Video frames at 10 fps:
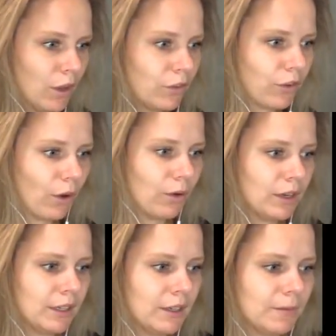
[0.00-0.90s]
So
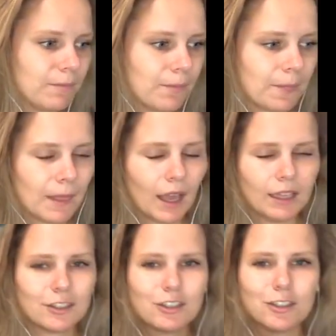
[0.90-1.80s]

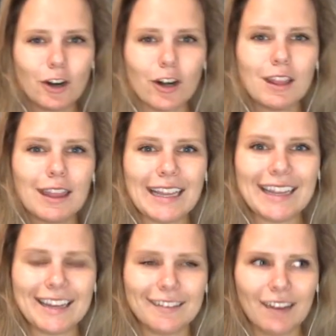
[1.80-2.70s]
start
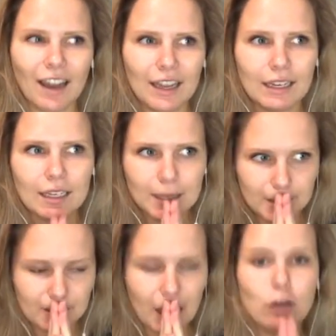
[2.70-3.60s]
thinking like
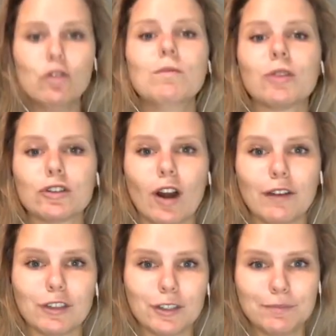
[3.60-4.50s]
an Uber
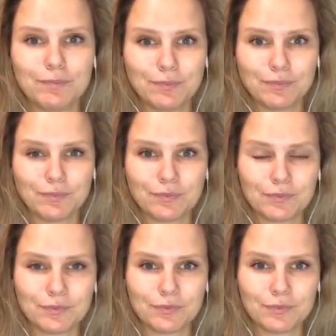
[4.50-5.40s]
driver,
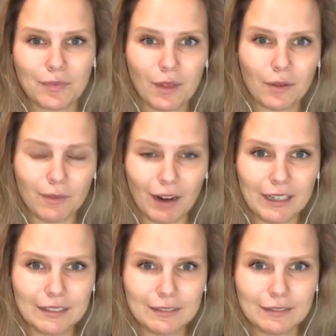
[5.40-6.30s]
right?